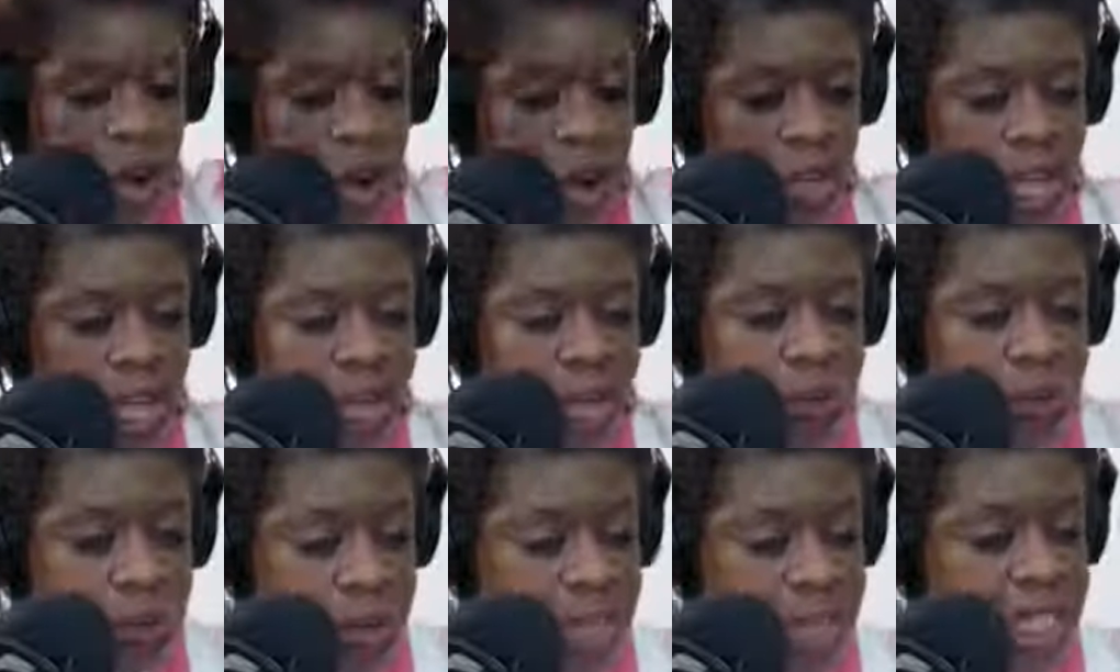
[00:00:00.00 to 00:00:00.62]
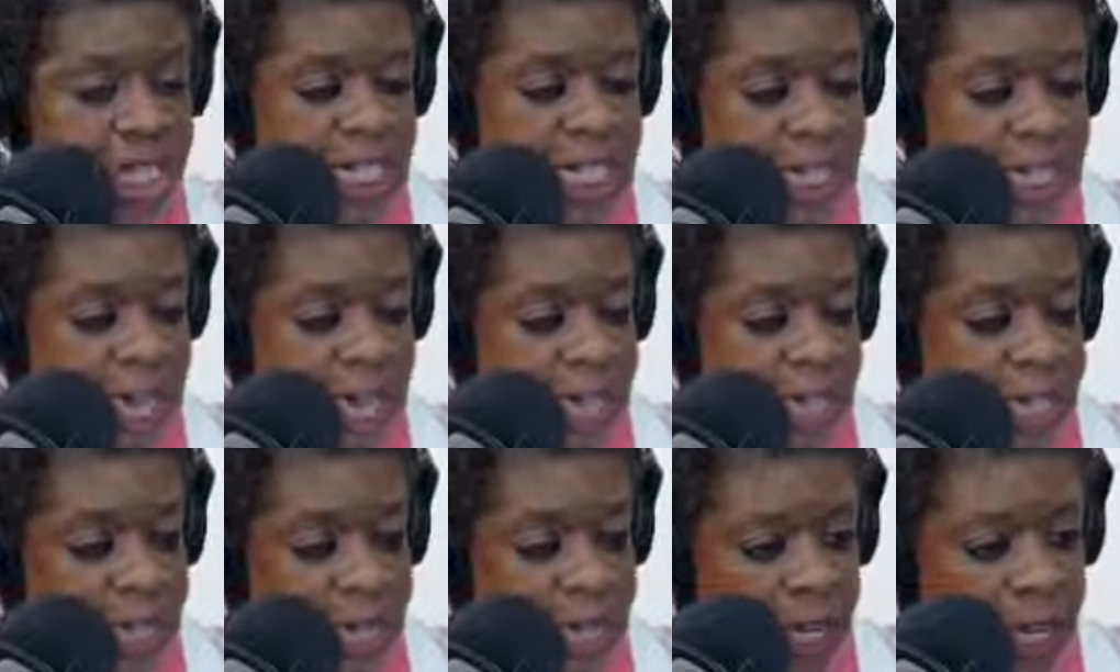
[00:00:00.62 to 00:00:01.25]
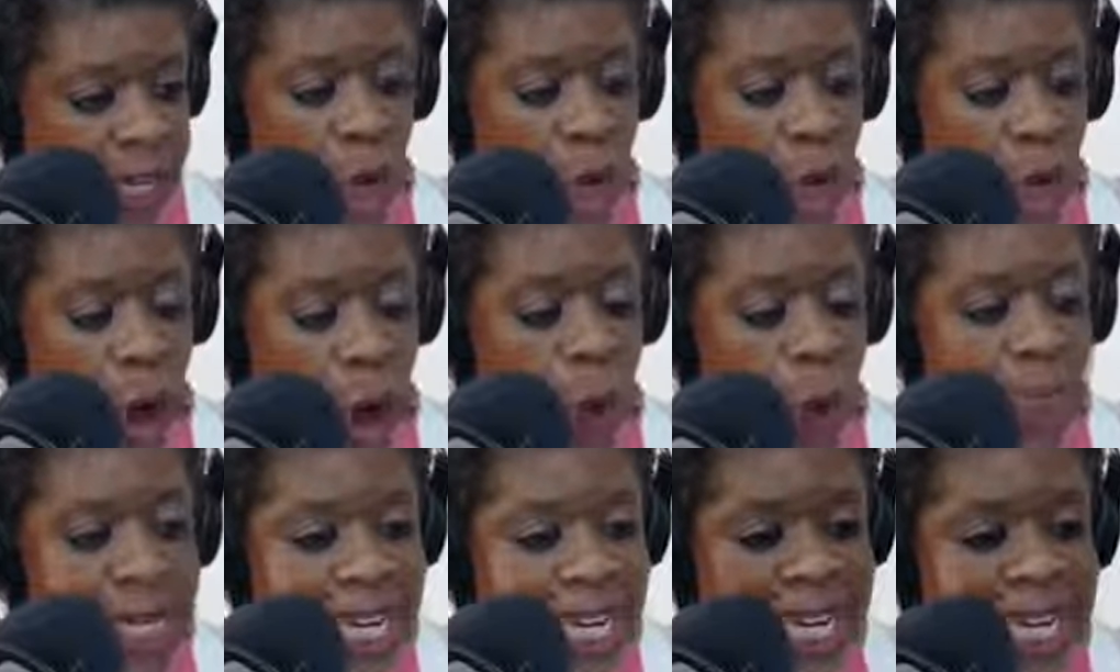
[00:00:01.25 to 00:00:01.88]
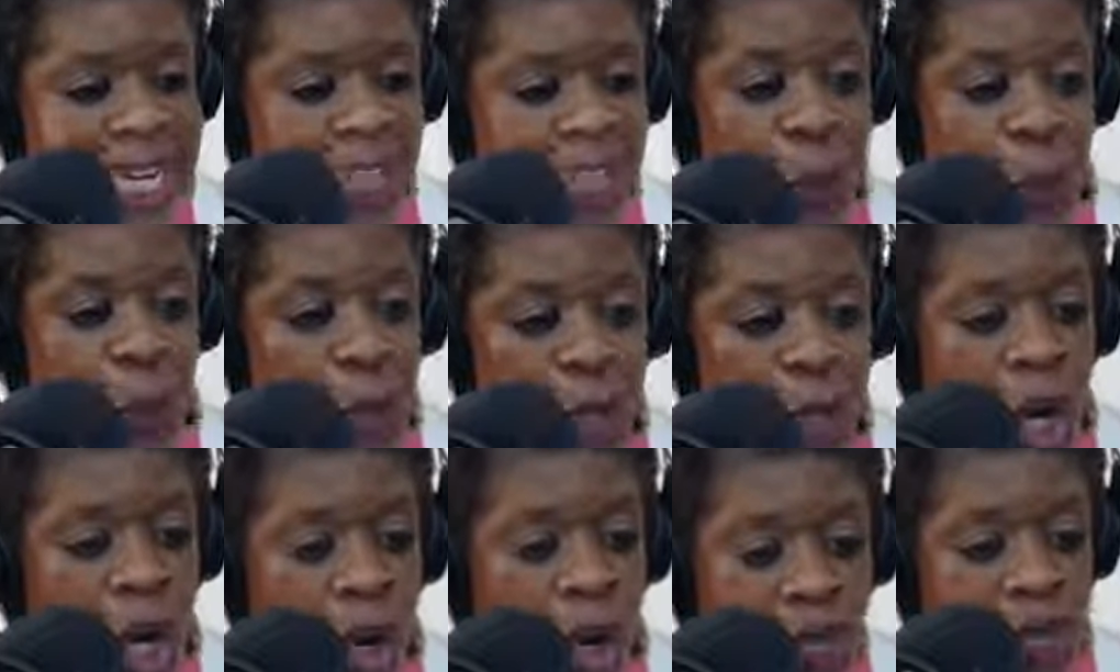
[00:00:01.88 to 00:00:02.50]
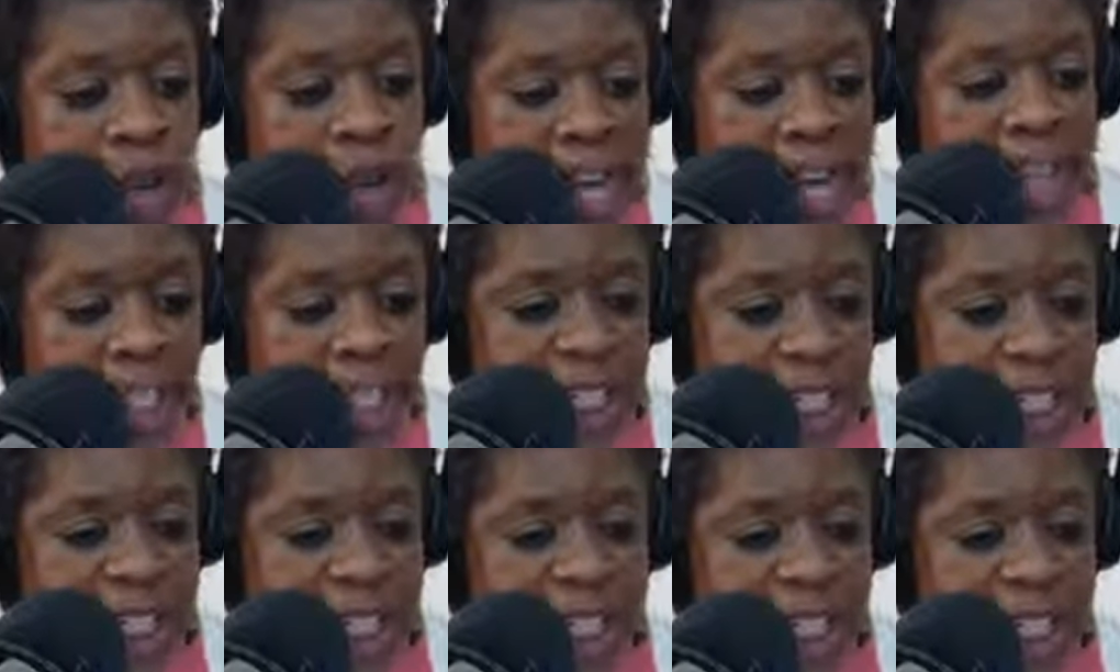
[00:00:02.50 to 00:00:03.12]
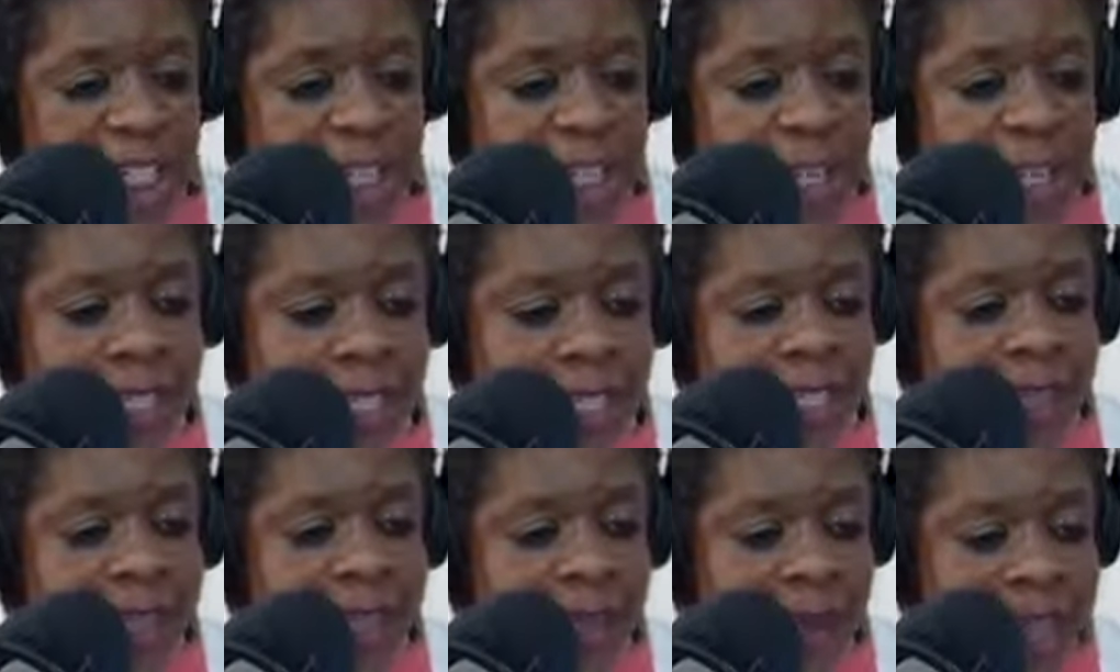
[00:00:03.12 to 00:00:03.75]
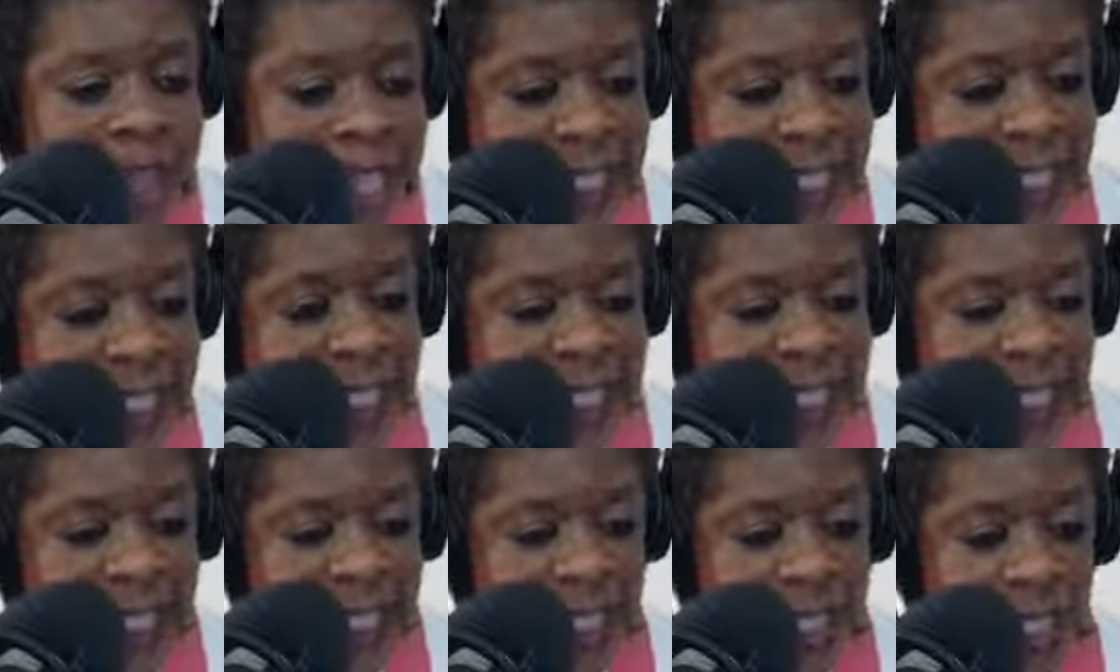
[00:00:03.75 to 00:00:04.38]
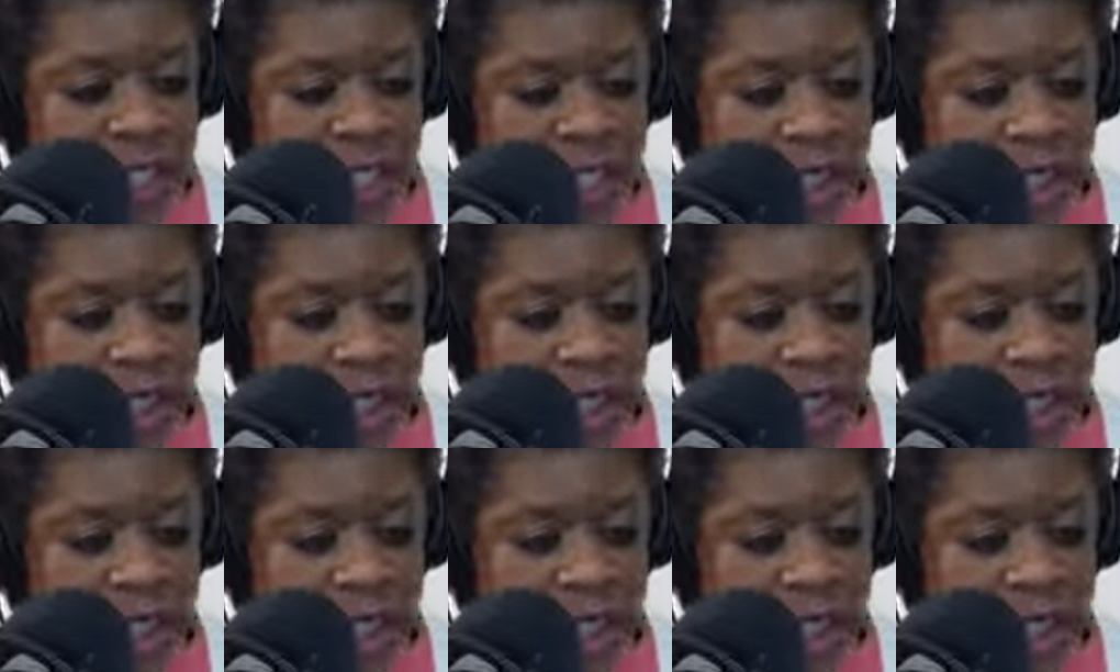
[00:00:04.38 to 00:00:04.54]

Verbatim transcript: know, like really like going into courageous spaces,